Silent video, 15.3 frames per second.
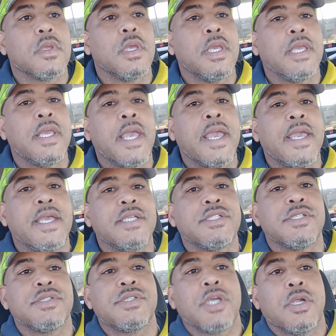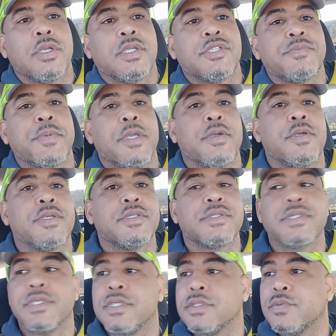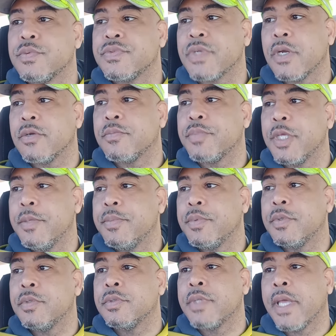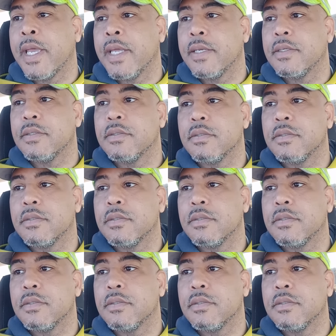engage in certain experiences with certain people that